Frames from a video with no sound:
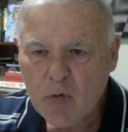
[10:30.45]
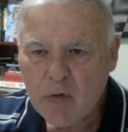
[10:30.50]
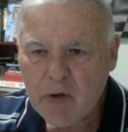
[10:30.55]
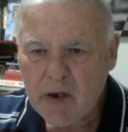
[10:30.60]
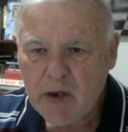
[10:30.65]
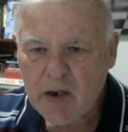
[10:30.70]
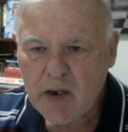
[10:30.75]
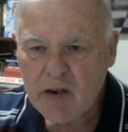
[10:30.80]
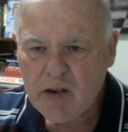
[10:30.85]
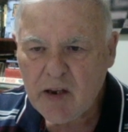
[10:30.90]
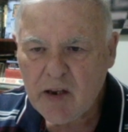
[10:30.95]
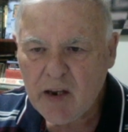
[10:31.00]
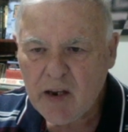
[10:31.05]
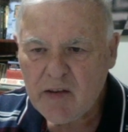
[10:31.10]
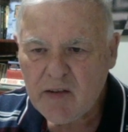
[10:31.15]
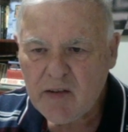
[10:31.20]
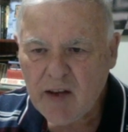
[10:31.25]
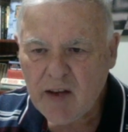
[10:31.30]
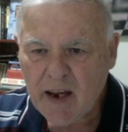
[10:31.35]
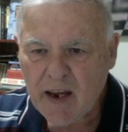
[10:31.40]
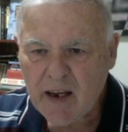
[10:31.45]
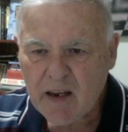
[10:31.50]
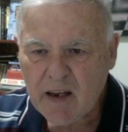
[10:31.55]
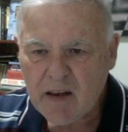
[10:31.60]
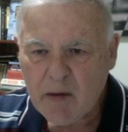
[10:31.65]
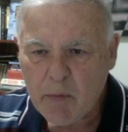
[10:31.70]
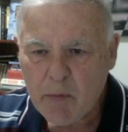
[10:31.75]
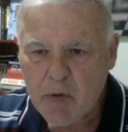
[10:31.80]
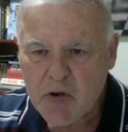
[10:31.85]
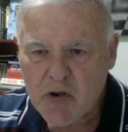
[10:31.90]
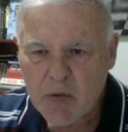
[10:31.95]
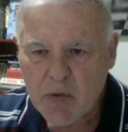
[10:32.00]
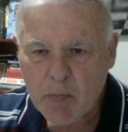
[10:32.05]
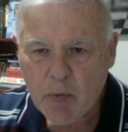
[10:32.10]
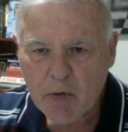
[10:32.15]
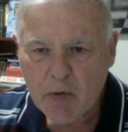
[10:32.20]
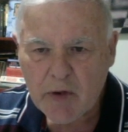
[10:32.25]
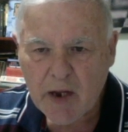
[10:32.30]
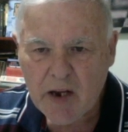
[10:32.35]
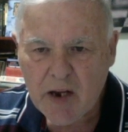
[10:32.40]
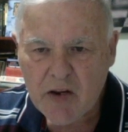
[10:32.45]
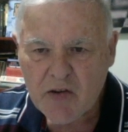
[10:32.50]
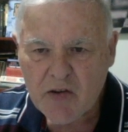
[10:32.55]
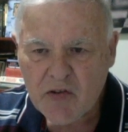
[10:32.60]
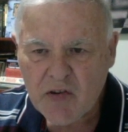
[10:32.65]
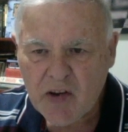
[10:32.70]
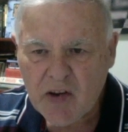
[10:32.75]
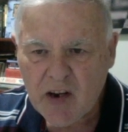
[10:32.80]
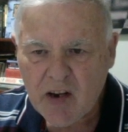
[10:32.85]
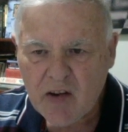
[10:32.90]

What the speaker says: he did take the bishop on h6.